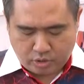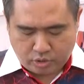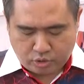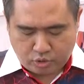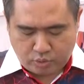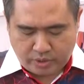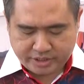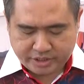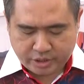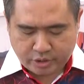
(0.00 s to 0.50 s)
Two
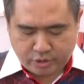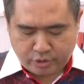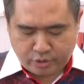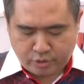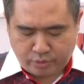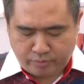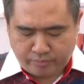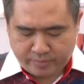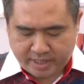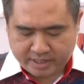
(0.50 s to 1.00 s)
weeks
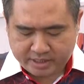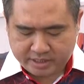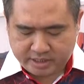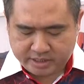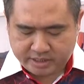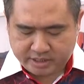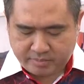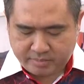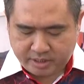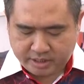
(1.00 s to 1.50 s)
ago,
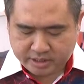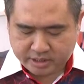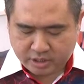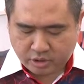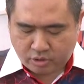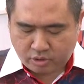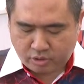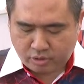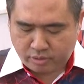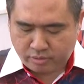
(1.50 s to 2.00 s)
Excellency Minister
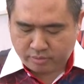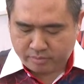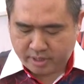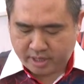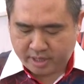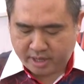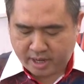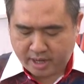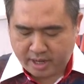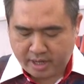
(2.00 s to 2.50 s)
Khaw
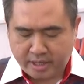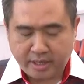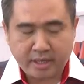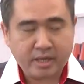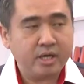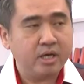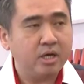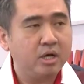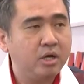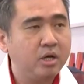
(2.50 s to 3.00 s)
and I
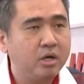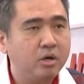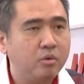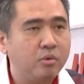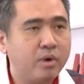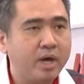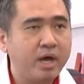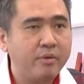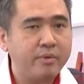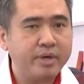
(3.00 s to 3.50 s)
were
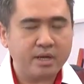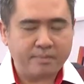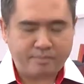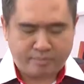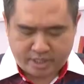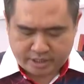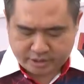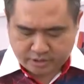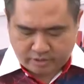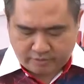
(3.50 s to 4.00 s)
having a
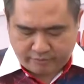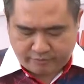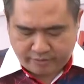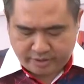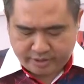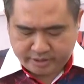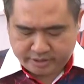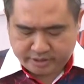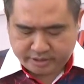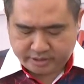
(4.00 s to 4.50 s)
press
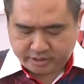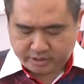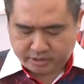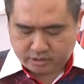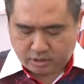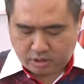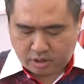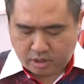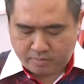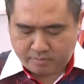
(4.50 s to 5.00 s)
conference
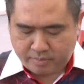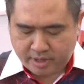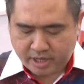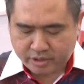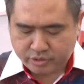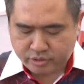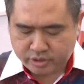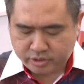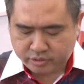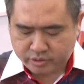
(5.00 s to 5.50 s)
on
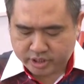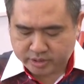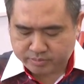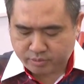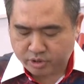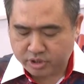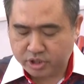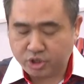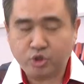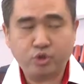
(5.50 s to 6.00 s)
bilateral
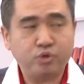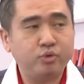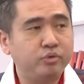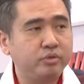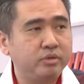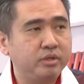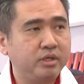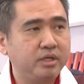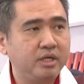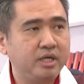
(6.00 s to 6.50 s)
transport issue
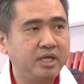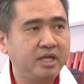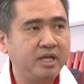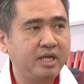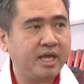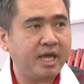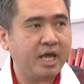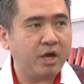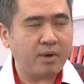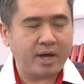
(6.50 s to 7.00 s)
in
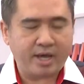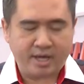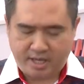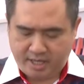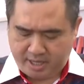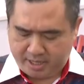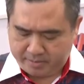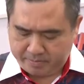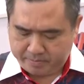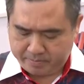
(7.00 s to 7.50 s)

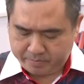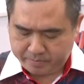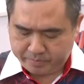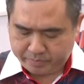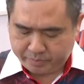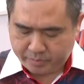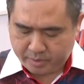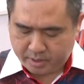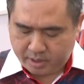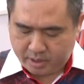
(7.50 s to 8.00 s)
KLIA.
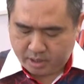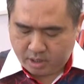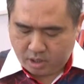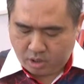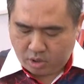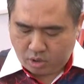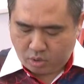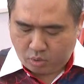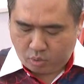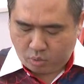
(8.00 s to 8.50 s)

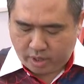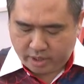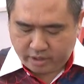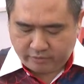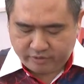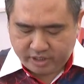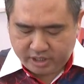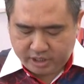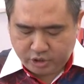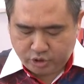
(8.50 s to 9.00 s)
One of
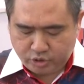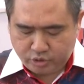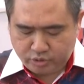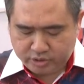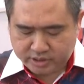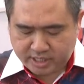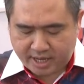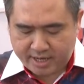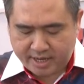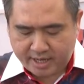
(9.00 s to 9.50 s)
the
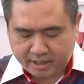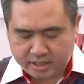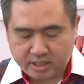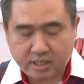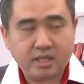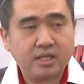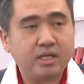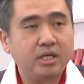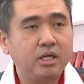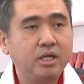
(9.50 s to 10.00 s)
issues highlighted
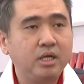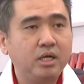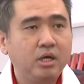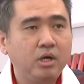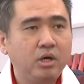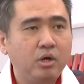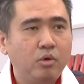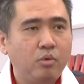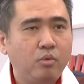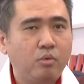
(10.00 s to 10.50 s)

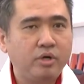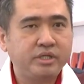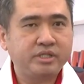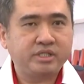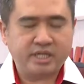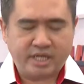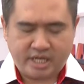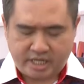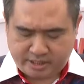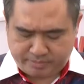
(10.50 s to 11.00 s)
was the
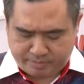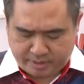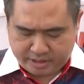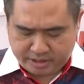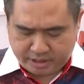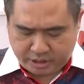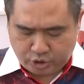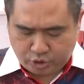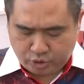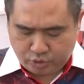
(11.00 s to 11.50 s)

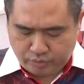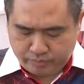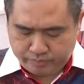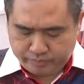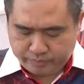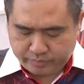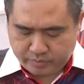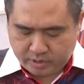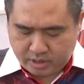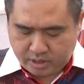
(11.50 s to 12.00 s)
airspace issue,
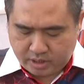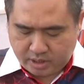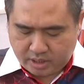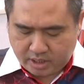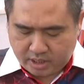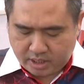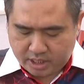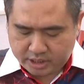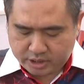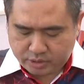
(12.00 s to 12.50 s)

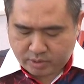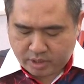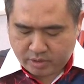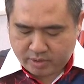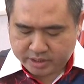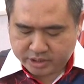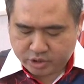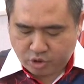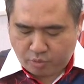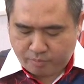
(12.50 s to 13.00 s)
as well
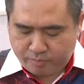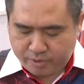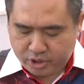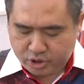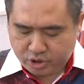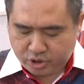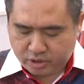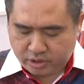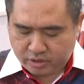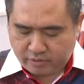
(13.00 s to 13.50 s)
as the
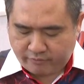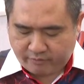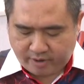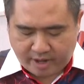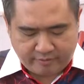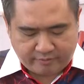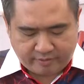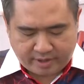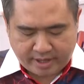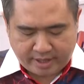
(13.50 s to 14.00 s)
operation of
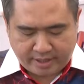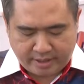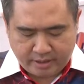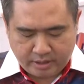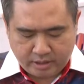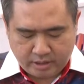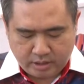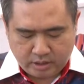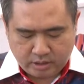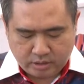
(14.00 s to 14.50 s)
five
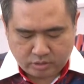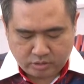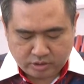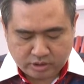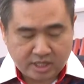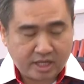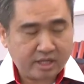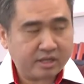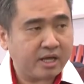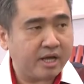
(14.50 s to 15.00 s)
to
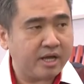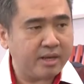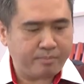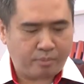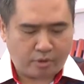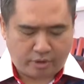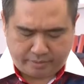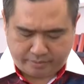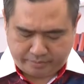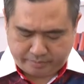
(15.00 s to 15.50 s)
Seletar
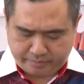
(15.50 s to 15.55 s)
Airport.